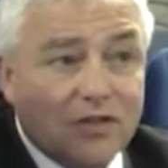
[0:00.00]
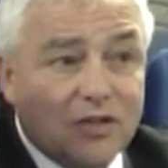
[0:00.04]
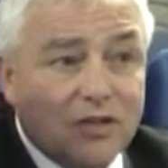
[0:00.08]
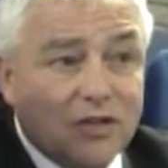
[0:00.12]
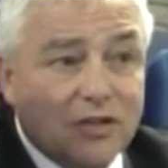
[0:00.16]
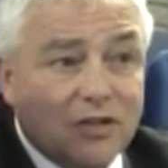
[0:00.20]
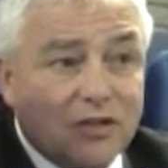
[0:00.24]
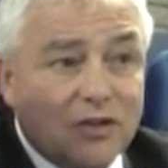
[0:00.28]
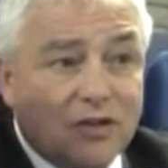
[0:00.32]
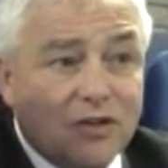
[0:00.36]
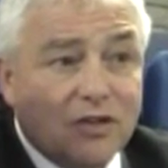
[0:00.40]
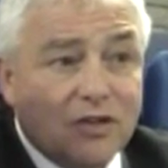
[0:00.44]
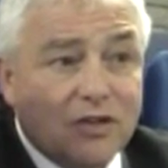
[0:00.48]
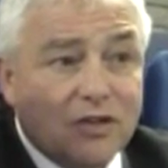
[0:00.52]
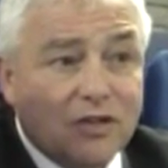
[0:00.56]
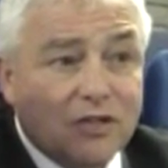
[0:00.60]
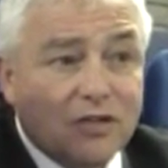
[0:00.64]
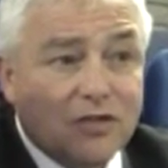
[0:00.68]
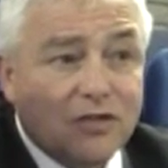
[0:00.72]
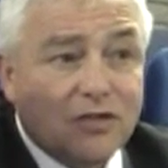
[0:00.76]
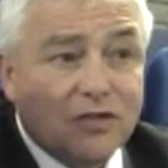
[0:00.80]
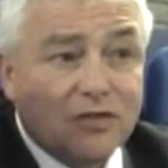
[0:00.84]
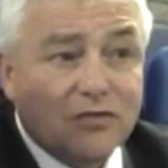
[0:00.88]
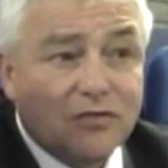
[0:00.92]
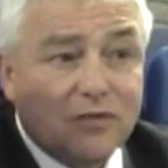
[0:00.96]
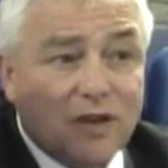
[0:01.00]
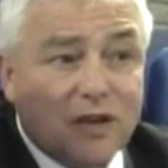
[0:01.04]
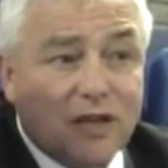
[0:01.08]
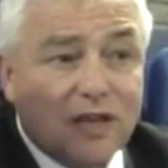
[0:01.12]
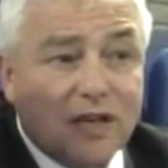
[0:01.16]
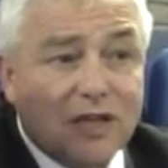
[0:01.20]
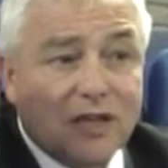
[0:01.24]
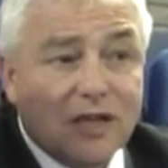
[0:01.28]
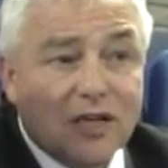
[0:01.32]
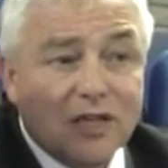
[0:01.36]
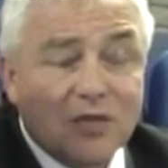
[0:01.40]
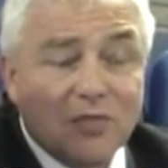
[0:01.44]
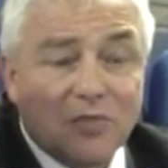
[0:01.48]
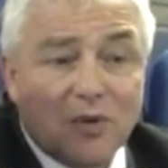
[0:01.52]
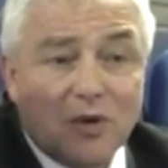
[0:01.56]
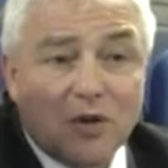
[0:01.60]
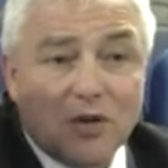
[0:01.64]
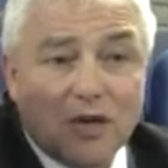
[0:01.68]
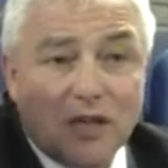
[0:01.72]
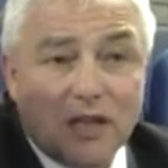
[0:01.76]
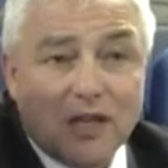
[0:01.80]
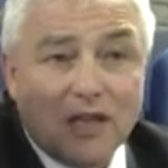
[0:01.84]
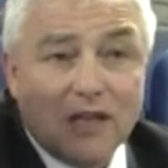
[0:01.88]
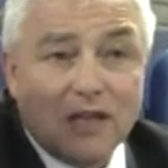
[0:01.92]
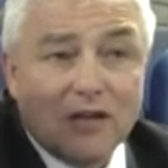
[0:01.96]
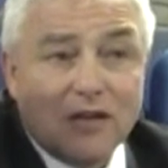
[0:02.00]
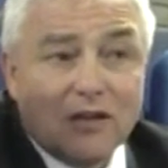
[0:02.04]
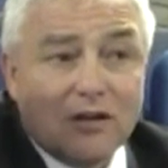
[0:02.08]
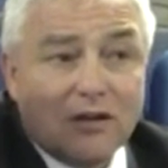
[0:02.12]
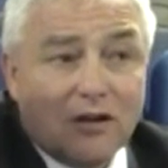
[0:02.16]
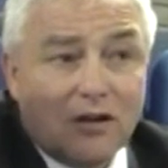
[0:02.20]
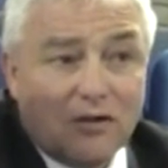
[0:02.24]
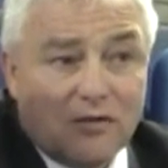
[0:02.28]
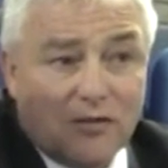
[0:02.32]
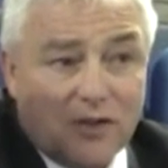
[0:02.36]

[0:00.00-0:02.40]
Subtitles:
it's not the recognised body of the